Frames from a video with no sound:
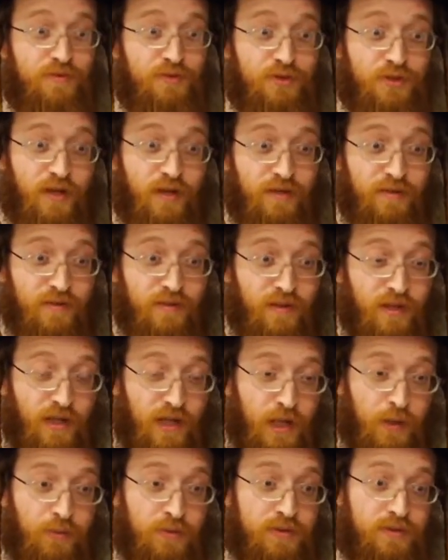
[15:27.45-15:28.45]
steht,
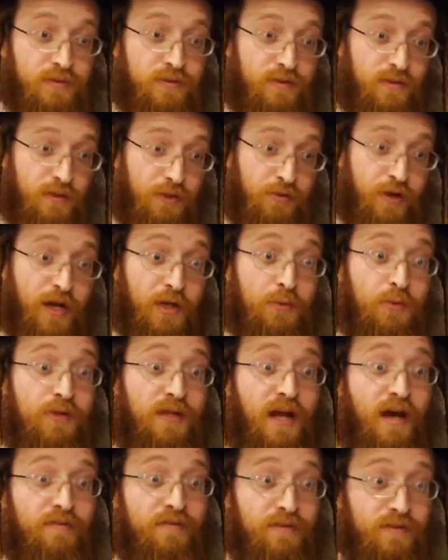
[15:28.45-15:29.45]
he was created
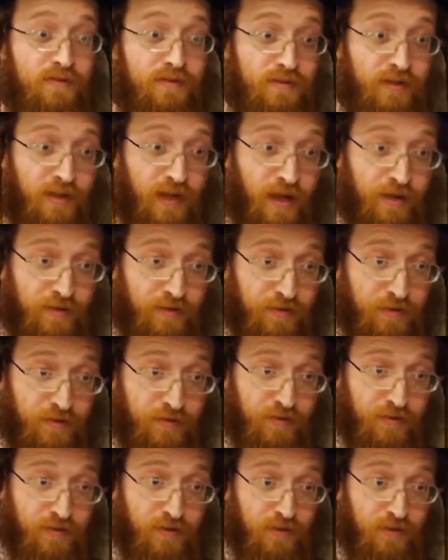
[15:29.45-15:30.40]
with Chava together.